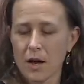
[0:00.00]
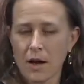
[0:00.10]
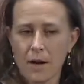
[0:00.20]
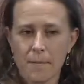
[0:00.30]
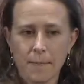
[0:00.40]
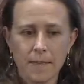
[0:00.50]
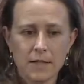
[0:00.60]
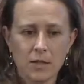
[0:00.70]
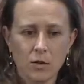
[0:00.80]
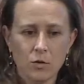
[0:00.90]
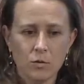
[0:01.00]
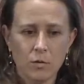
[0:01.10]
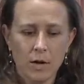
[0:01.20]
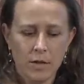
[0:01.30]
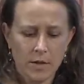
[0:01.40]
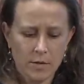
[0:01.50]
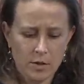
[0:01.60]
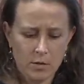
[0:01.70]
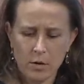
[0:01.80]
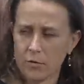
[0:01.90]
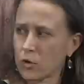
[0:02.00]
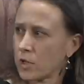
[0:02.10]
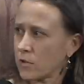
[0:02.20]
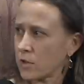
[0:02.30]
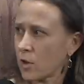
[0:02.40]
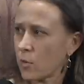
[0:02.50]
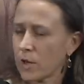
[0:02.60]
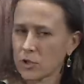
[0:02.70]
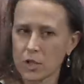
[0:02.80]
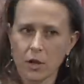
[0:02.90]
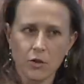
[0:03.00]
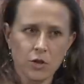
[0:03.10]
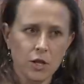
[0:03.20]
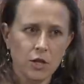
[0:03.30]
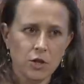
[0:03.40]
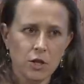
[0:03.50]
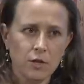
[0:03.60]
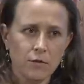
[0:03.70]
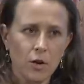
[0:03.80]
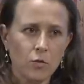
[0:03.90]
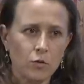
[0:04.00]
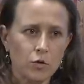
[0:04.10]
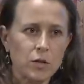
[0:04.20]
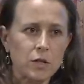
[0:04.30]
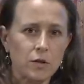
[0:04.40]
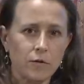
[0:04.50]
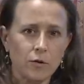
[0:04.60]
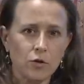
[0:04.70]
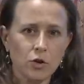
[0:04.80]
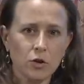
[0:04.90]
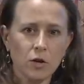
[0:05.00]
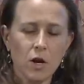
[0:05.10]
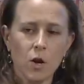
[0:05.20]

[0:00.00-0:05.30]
Um, so I think it was three or four years ago, we actually launched an initiative called Roots into the Future,